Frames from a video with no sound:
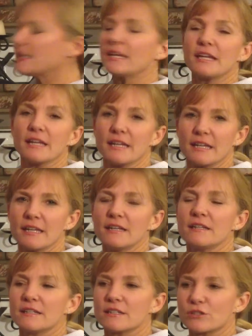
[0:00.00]
E,
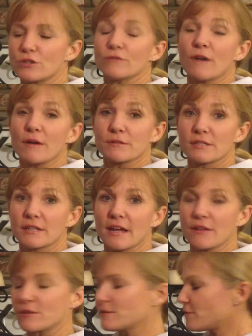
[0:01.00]
because two vowels
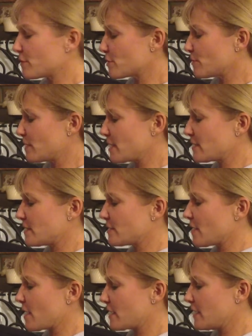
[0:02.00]
together. First one does the
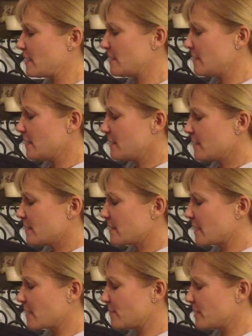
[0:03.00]
talking.
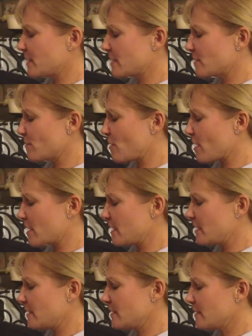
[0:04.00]
Second one does the
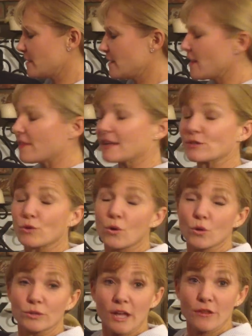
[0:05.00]
walking. That's a
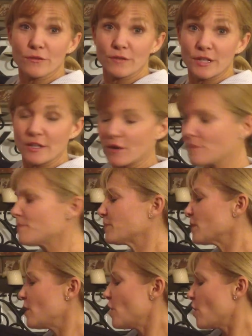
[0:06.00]
whole nother video.
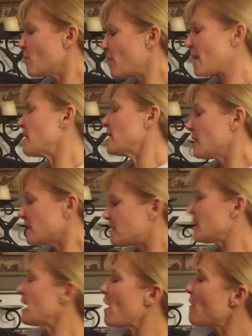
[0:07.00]
But
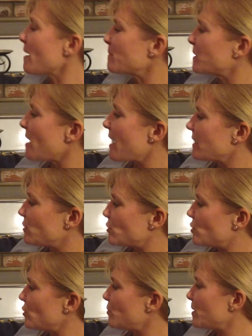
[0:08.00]
see how I applied the
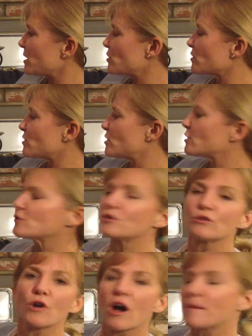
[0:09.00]
two pictures to the
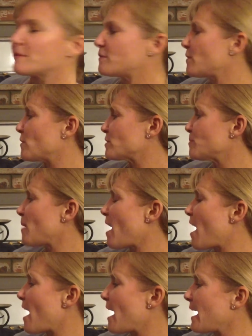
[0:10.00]
two homophones.
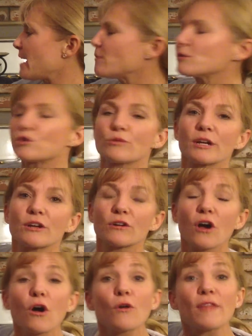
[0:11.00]
Pie will
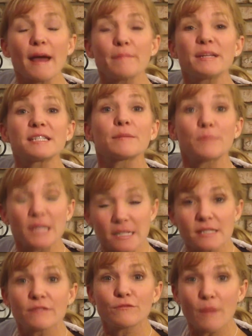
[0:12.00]
trigger, oh, that means a
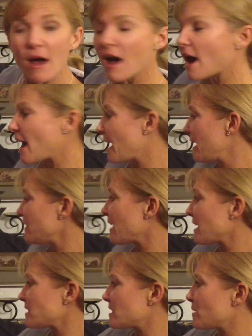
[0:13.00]
piece of pie.
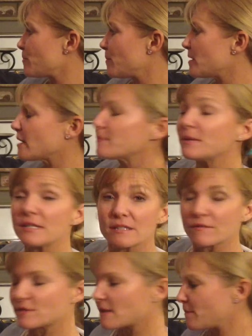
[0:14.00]
That's a
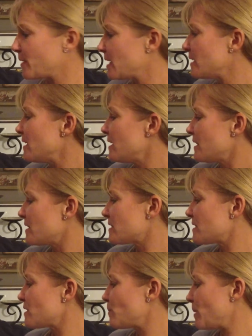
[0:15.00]
piece of something.
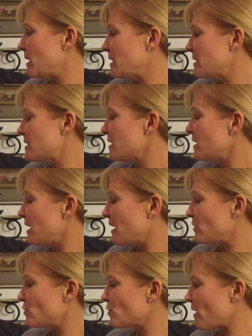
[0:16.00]
This is piece,
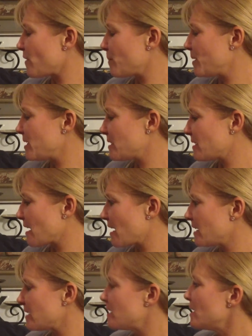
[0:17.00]
and you draw the peace sign.
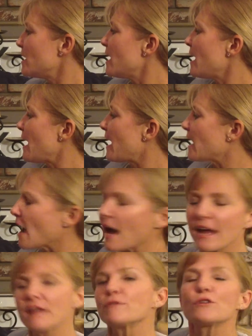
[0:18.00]
And
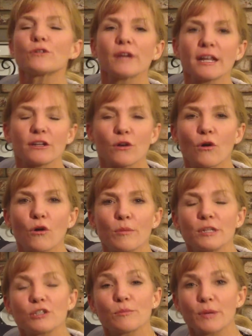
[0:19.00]
I have created a whole
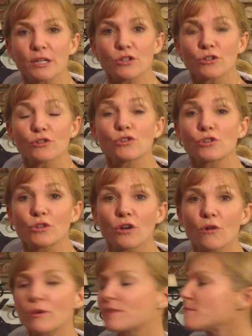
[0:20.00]
bunch of pictures to
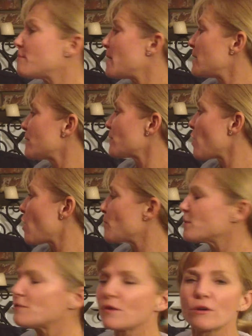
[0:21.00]
go with many of the
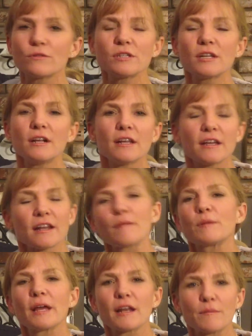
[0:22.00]
homophones, and I
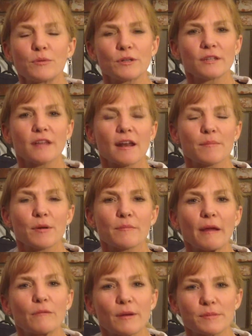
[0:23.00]
plan on putting that up on
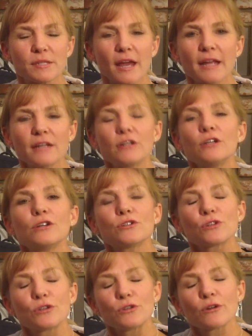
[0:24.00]
my website,
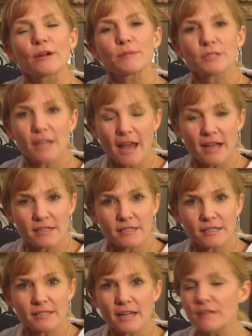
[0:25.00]
so you are able to
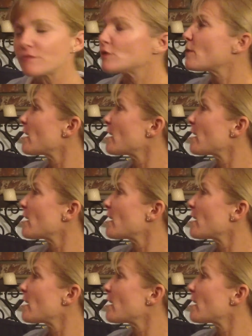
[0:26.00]
access that if you